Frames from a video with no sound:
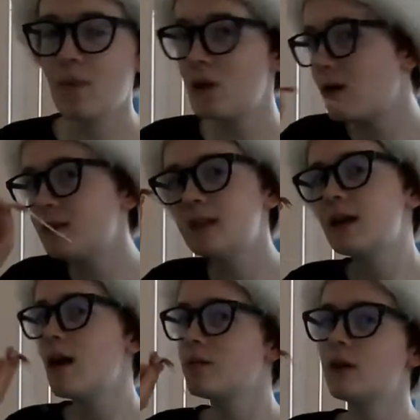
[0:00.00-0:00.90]
And then obviously
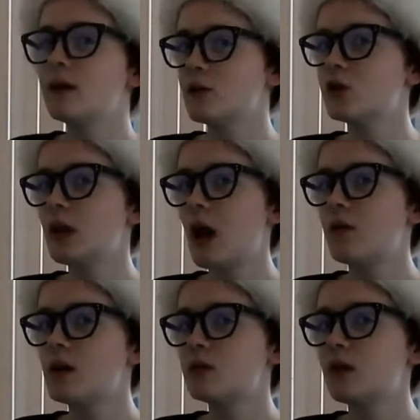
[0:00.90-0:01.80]
cover it in your
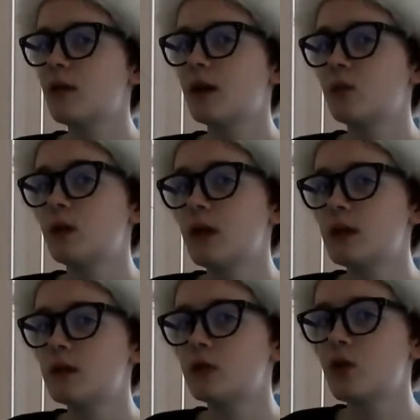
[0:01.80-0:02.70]
saliva so that they can really
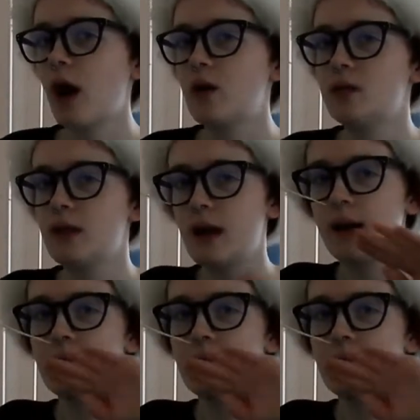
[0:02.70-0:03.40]
easily track who did it.